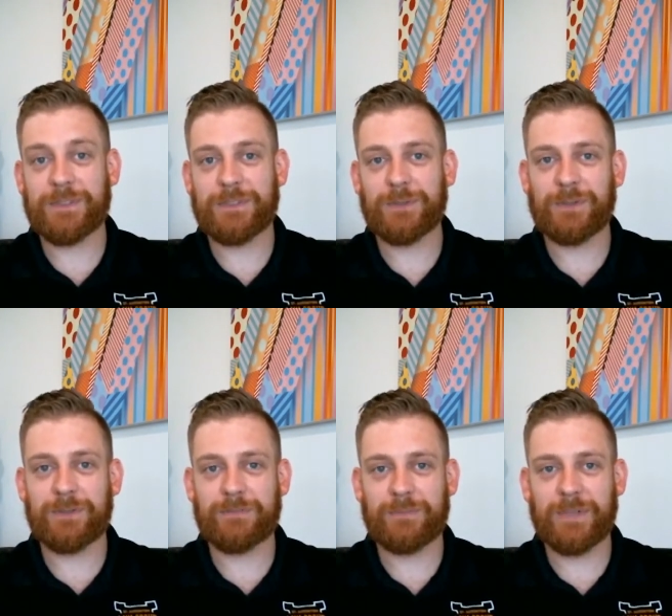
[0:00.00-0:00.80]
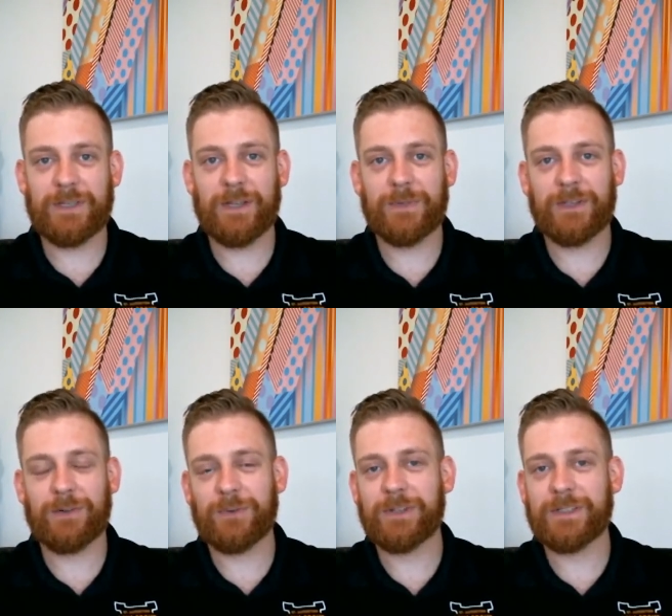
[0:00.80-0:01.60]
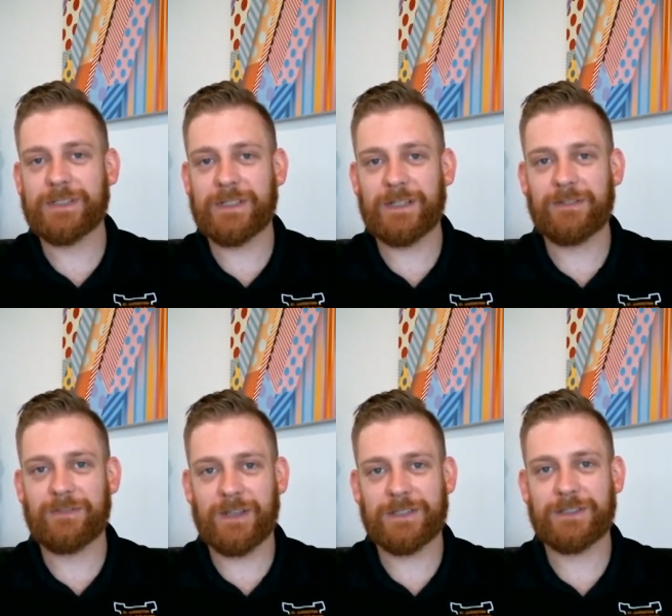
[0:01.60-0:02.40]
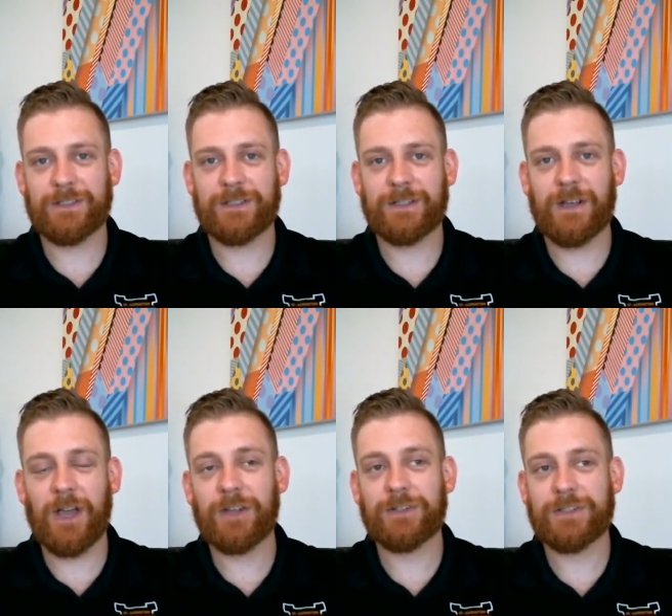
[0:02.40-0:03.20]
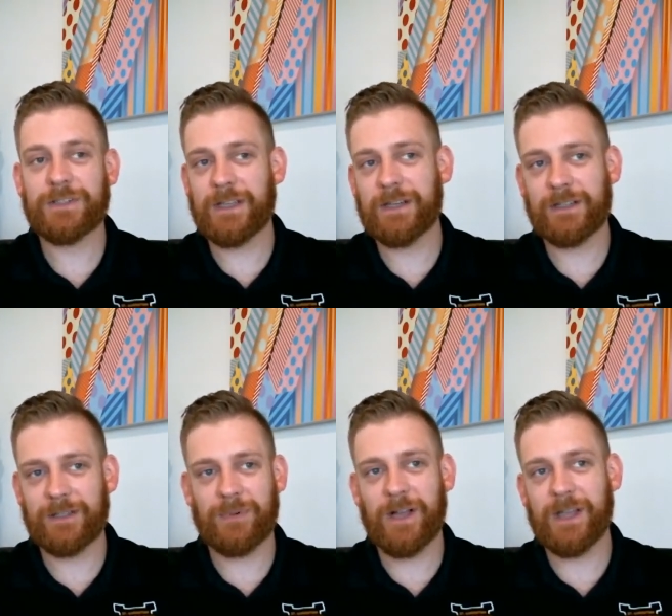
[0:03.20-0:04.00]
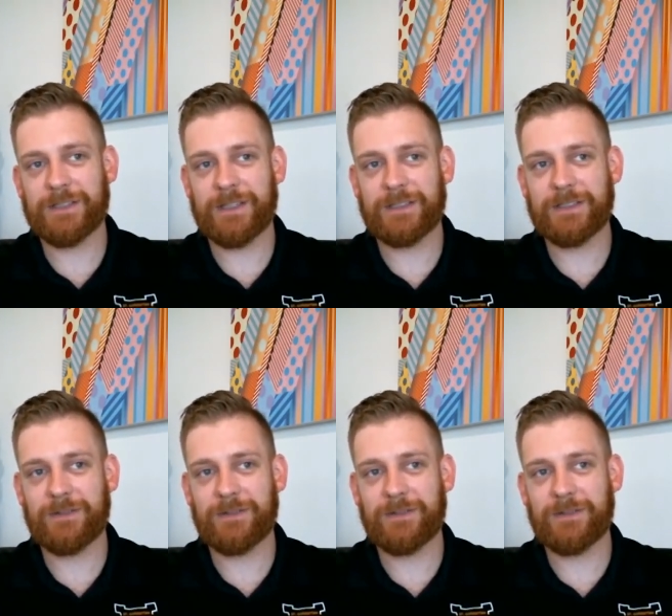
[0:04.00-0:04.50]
toward becoming a real estate investor and understanding the process.